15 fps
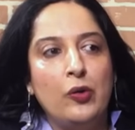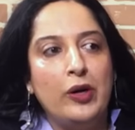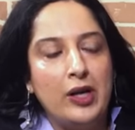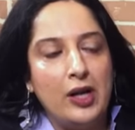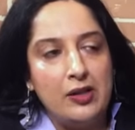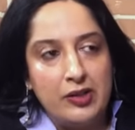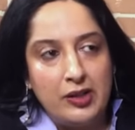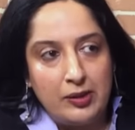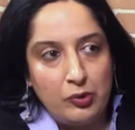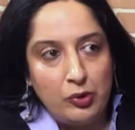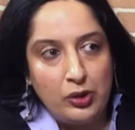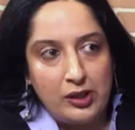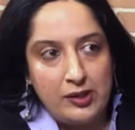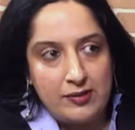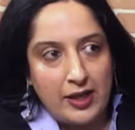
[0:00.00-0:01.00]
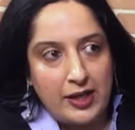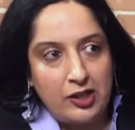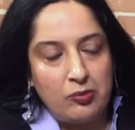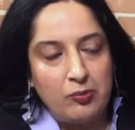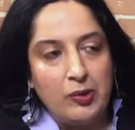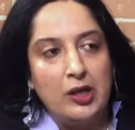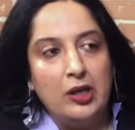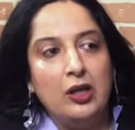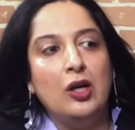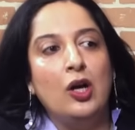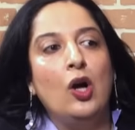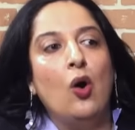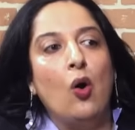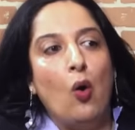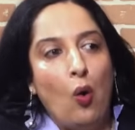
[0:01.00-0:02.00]
indulge in communal incitement
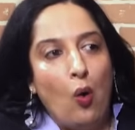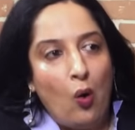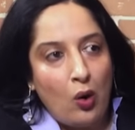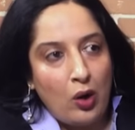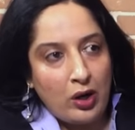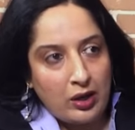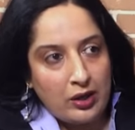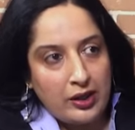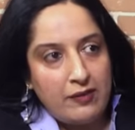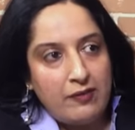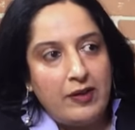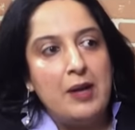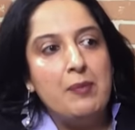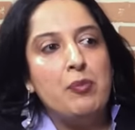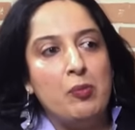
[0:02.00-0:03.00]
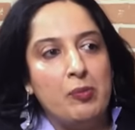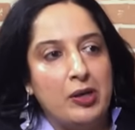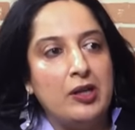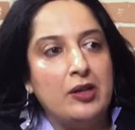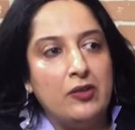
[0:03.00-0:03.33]
or give rape or murder